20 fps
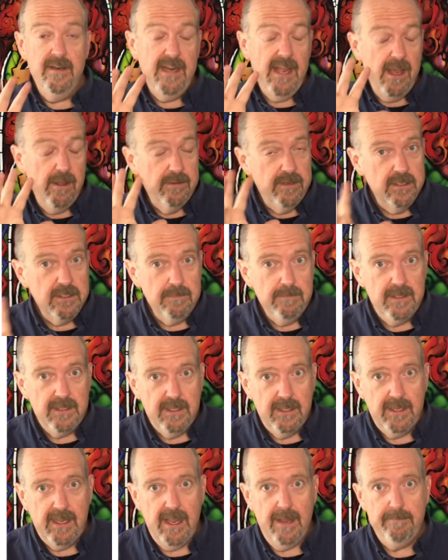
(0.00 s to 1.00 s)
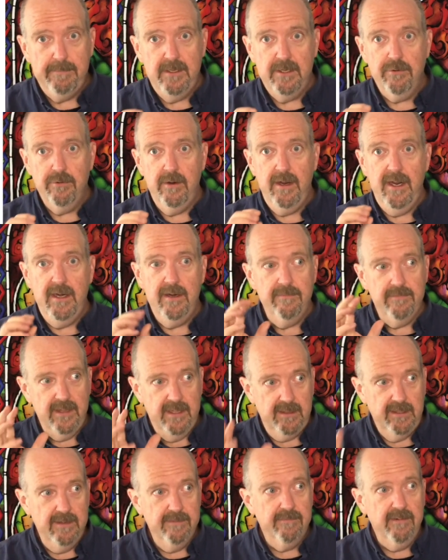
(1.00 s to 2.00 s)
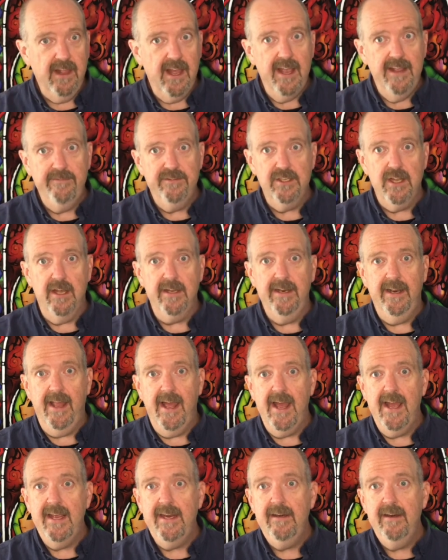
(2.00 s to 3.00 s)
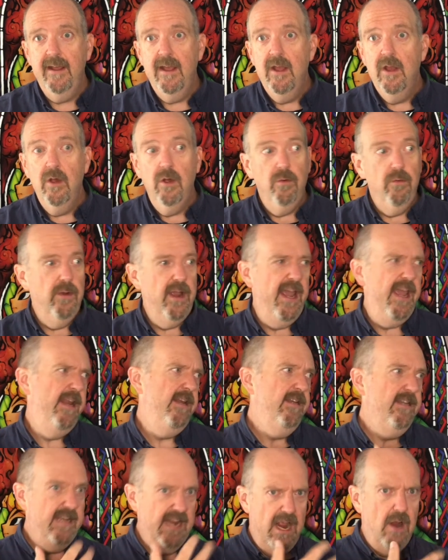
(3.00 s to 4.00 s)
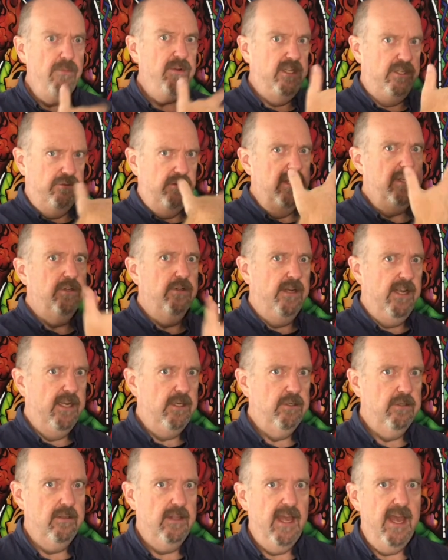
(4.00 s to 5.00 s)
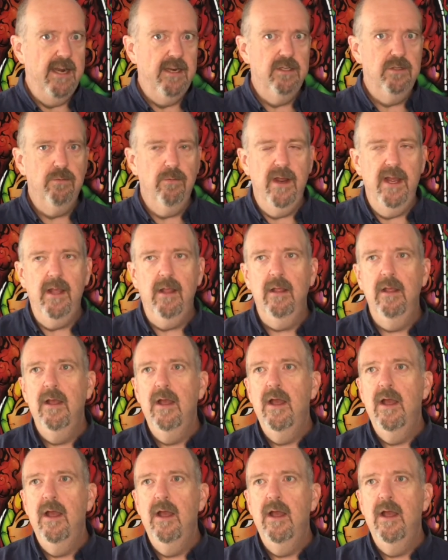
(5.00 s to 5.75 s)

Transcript: Now, it doesn't mean that they can't be creative. They live lives online, and now we stranger danger that as well.